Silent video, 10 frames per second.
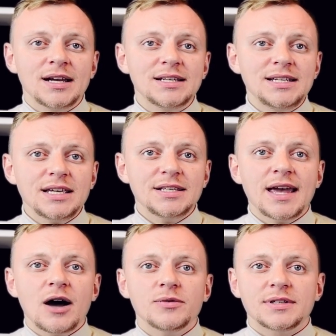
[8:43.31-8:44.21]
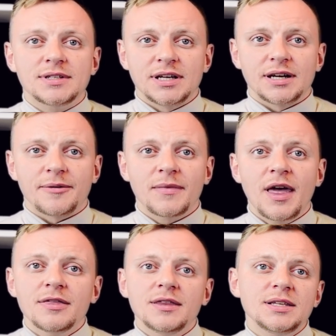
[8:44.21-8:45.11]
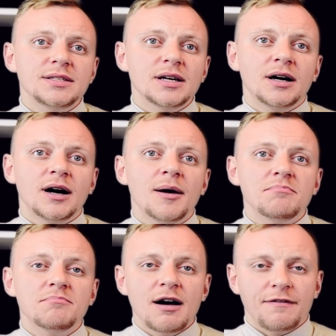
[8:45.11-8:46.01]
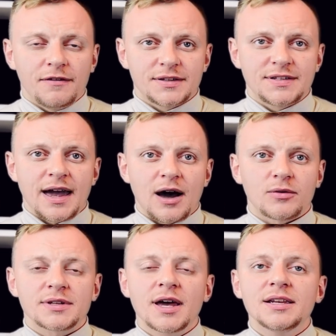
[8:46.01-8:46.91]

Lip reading: T sounds T. This is a muffled sound.